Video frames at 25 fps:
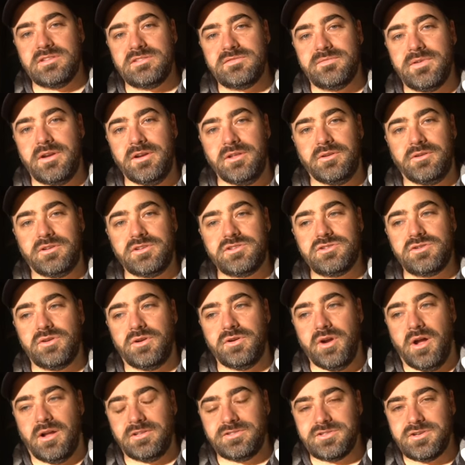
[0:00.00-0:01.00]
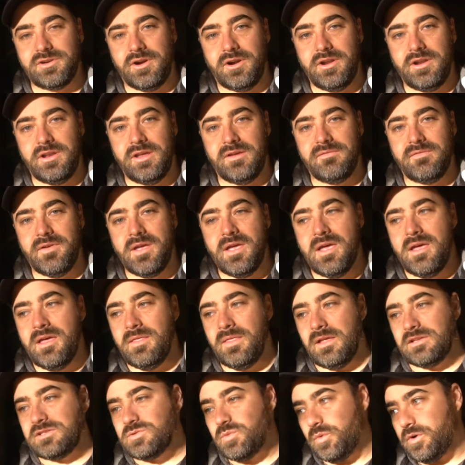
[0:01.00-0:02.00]
this video, to show an alternative
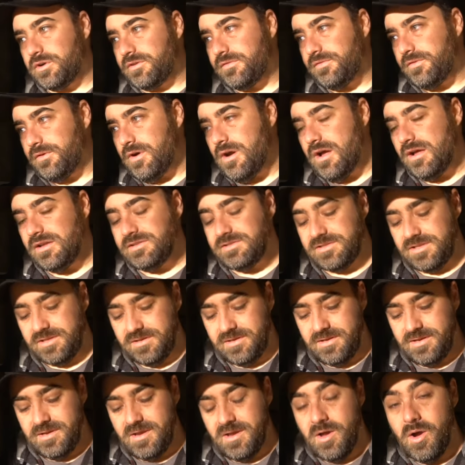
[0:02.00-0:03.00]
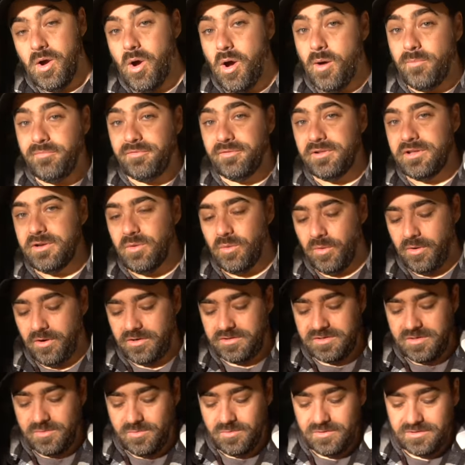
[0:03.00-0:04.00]
that's worked for us hopefully
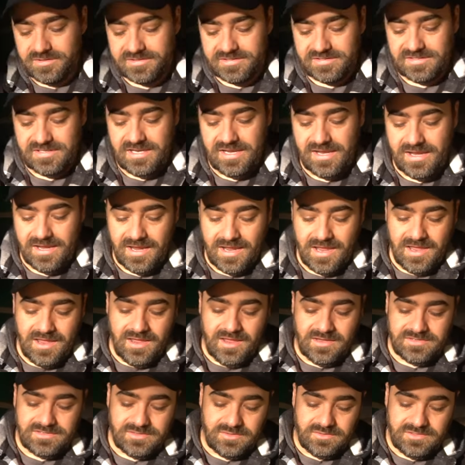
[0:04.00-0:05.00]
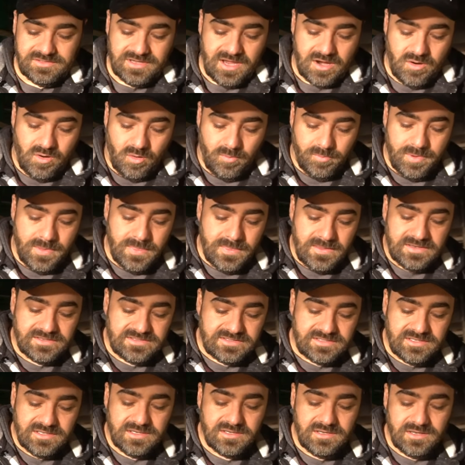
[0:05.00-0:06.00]
worked. We'll see as soon as I open
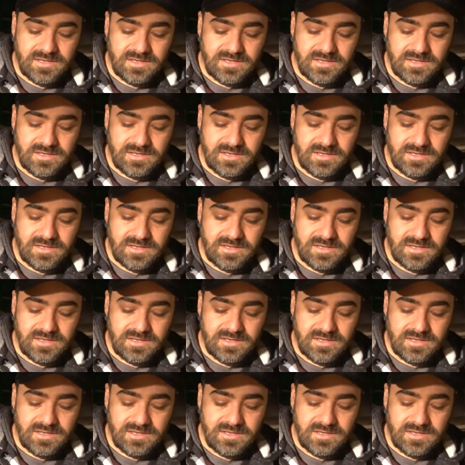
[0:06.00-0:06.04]
this